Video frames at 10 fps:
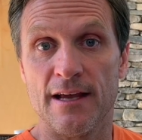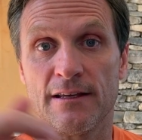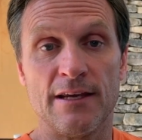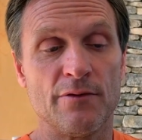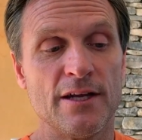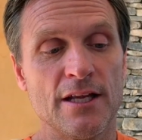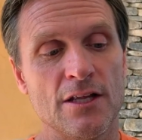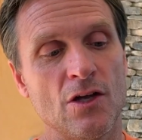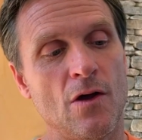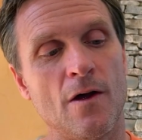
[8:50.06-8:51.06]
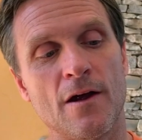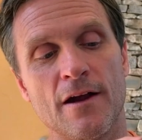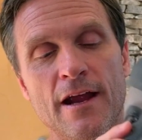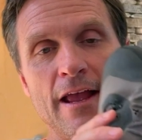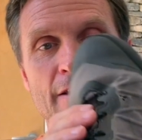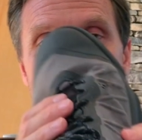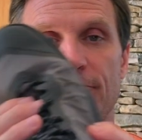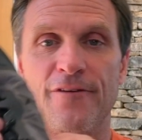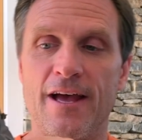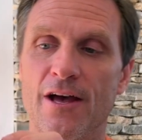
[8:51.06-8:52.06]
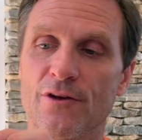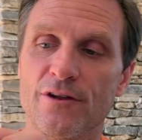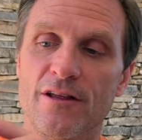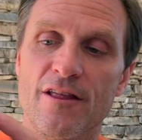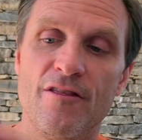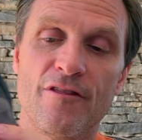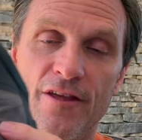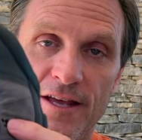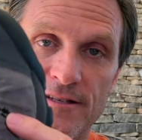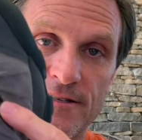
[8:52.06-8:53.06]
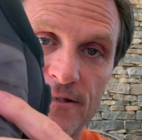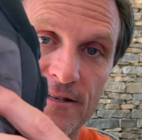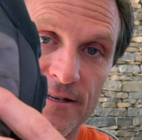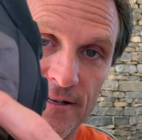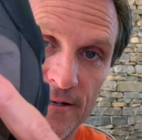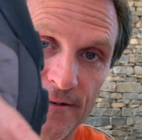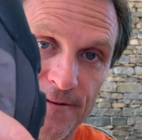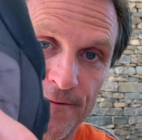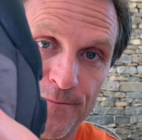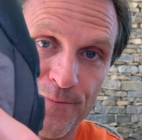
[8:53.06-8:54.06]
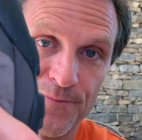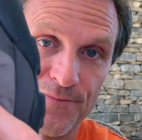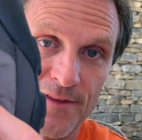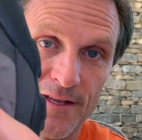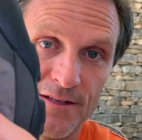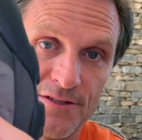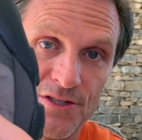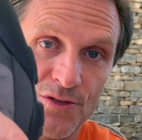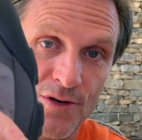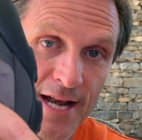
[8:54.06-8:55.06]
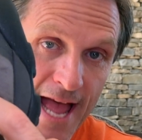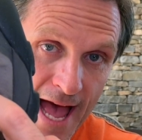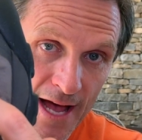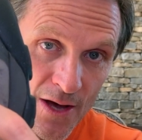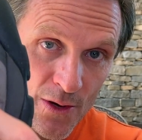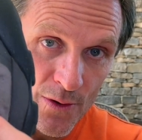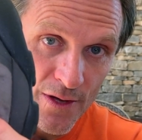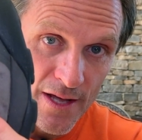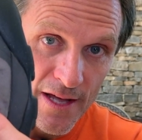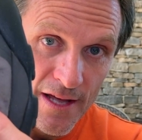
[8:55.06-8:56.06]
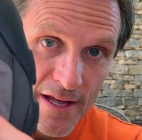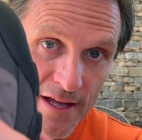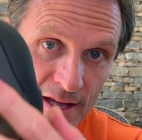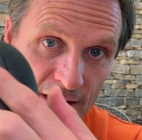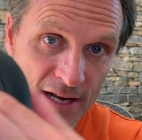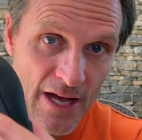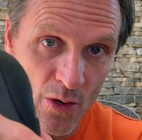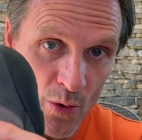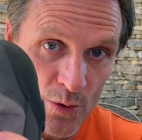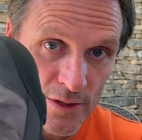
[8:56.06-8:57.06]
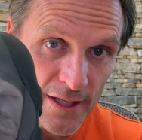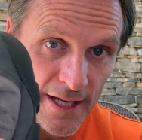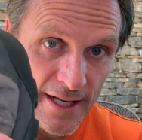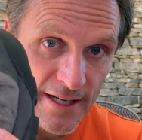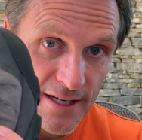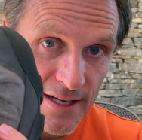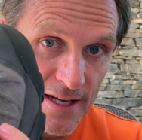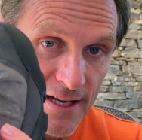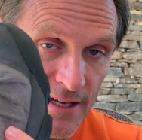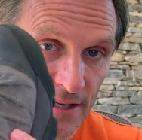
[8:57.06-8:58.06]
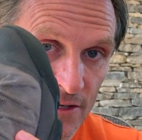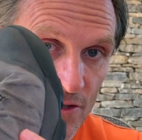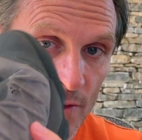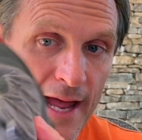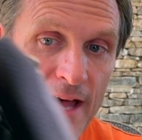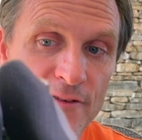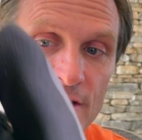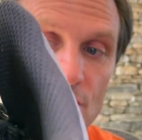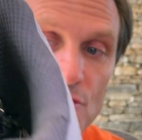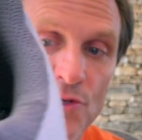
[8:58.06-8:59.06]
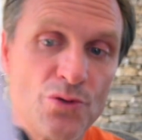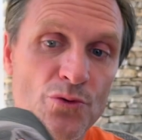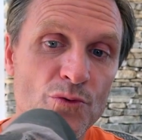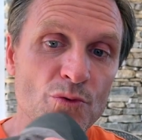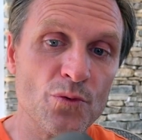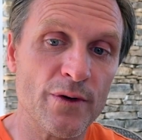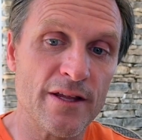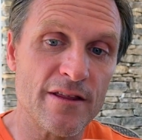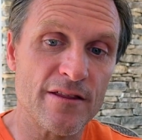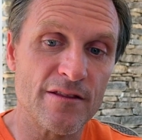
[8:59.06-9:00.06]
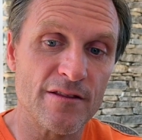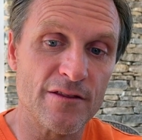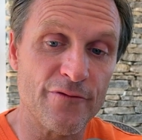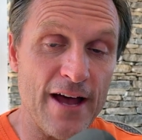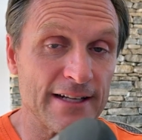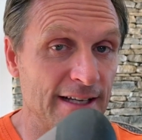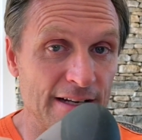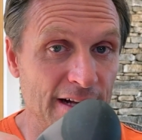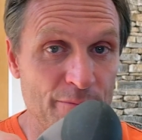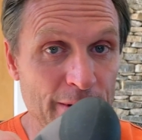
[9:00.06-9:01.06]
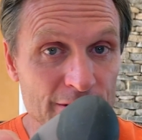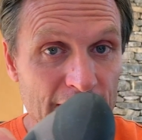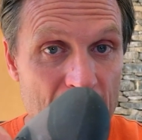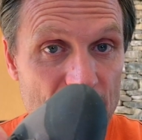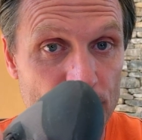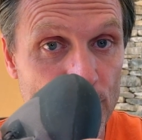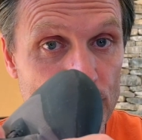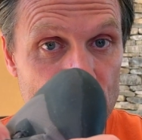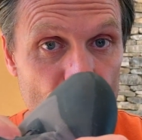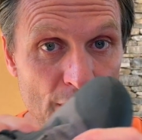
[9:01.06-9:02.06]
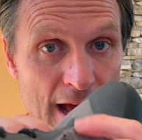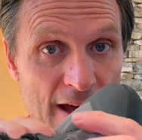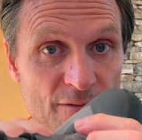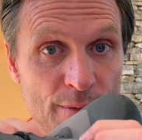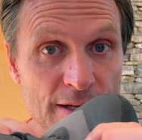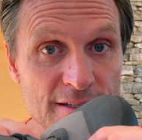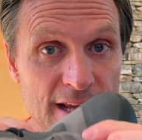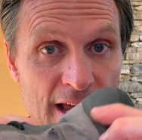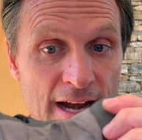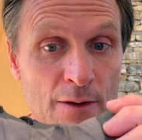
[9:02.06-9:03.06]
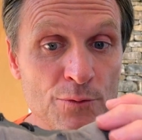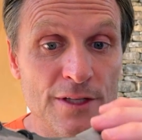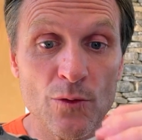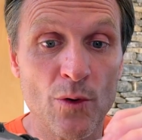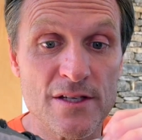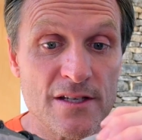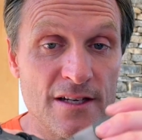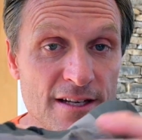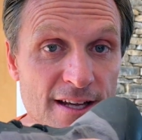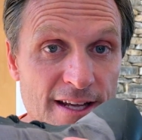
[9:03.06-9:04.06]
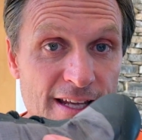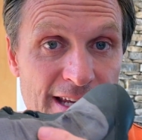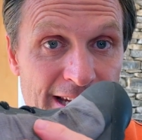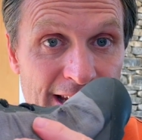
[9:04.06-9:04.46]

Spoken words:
get ready to get in the car, and I found this. So now, not only do I have an issue with the fact that I barely had the boots 2.5 months, and I really wasn't in